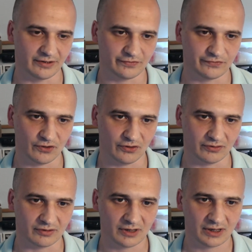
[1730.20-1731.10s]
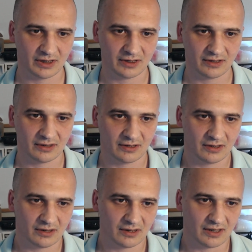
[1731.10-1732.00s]
for
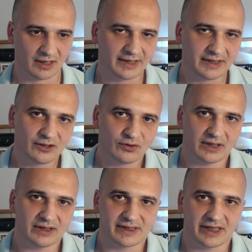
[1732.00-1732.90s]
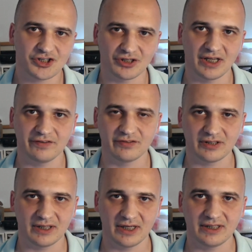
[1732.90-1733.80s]
any organization,
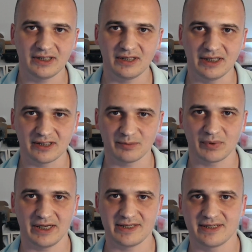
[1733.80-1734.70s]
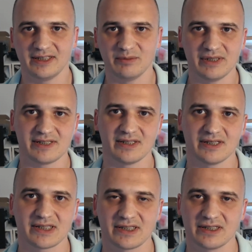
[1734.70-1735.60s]
any enterprise, any
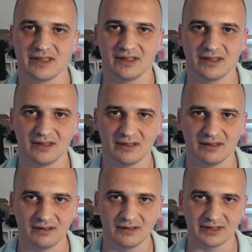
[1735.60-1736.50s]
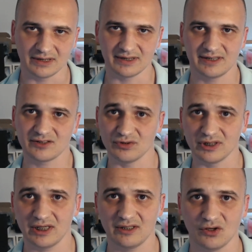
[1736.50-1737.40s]
business that exists
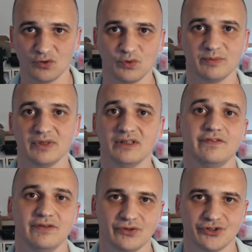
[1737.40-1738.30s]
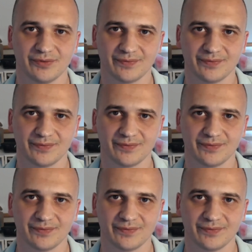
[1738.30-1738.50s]
today or will be in the future.